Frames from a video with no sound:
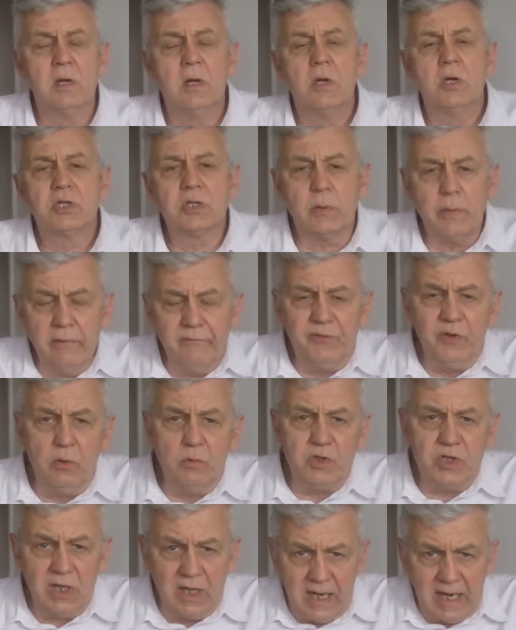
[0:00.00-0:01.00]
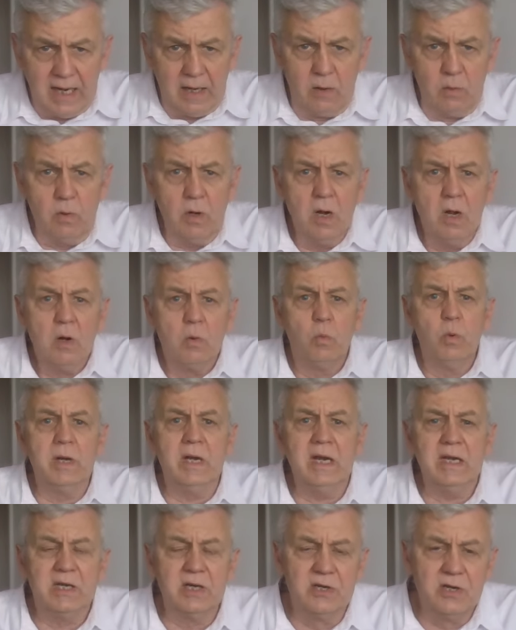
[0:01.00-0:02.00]
So in future now, we
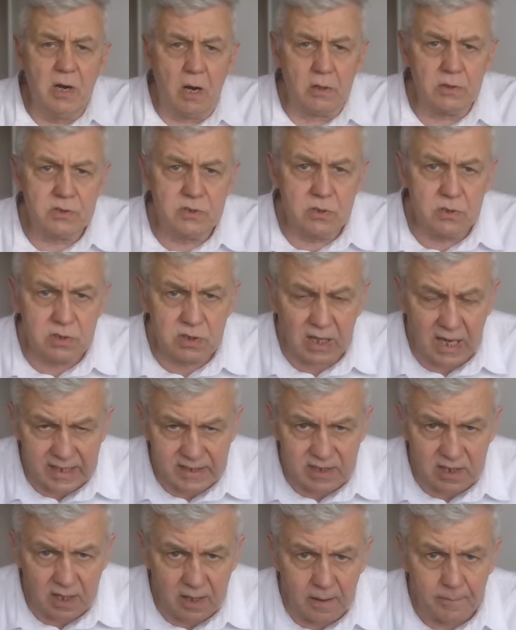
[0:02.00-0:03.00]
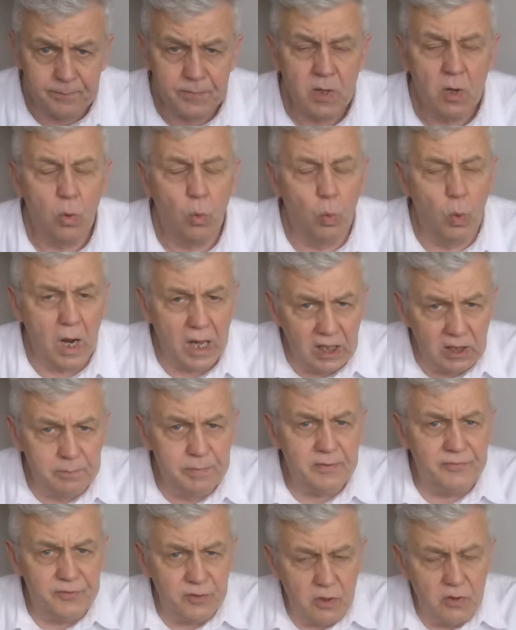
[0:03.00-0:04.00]
need a doctor's letter well
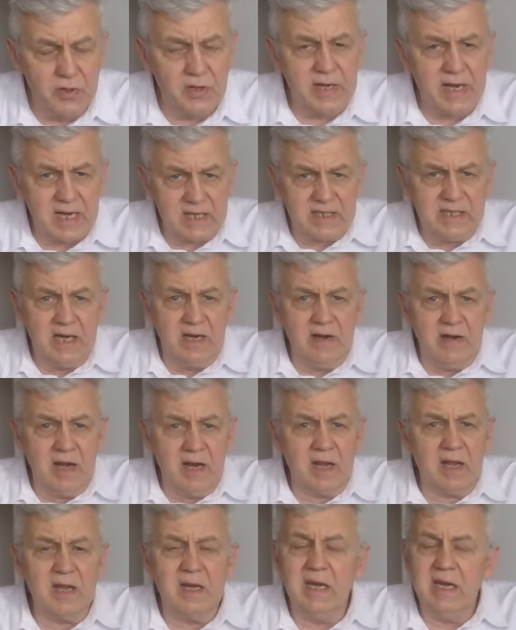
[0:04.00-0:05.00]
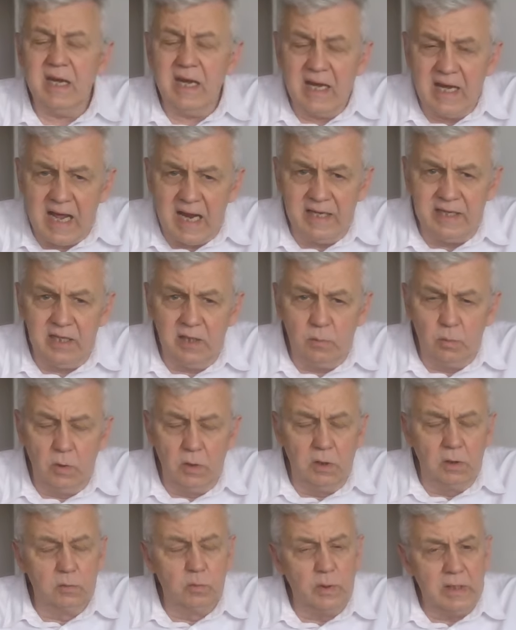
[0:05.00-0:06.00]
before the next hearing and in an ideal
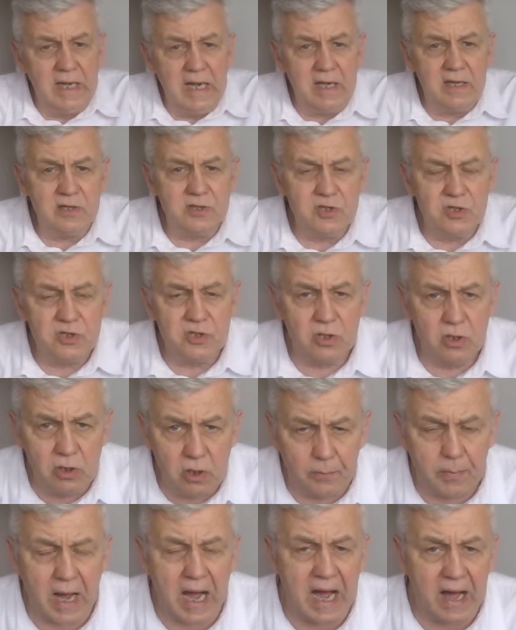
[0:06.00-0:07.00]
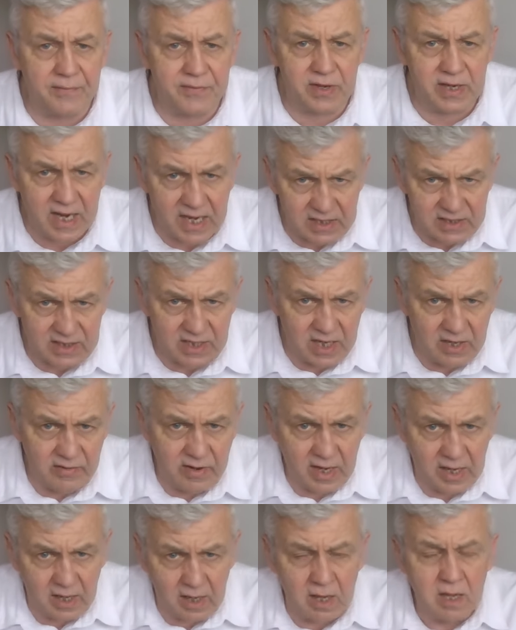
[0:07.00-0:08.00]
world we need her to turn up at the next
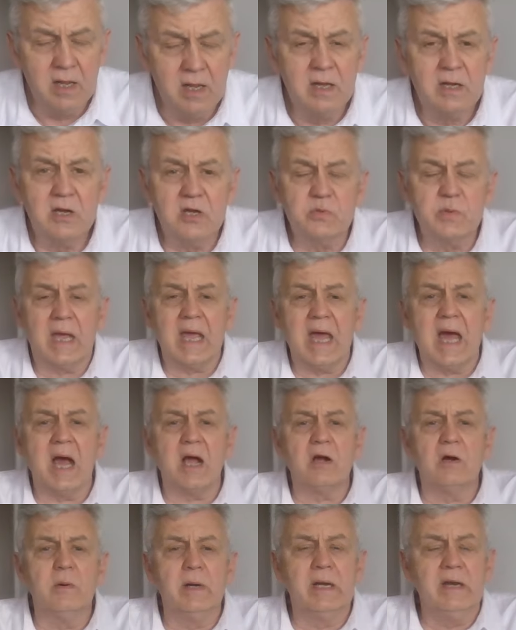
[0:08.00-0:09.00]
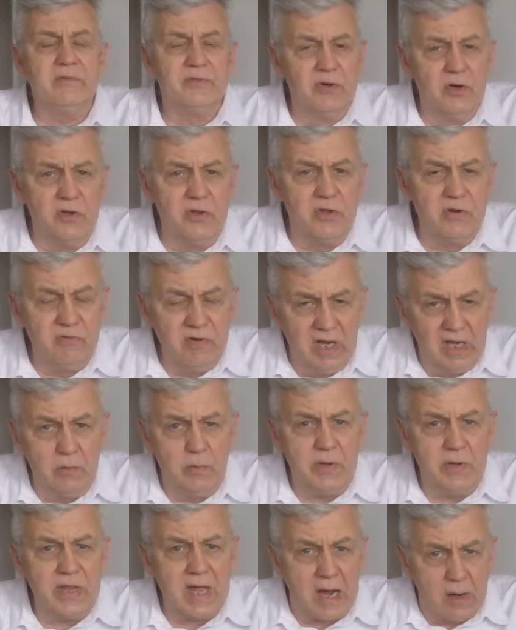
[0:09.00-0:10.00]
hearing because we can't go any further really
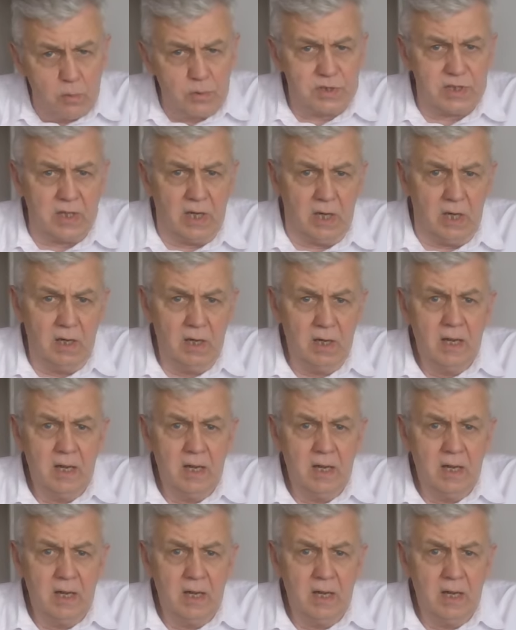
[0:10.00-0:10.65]
without her.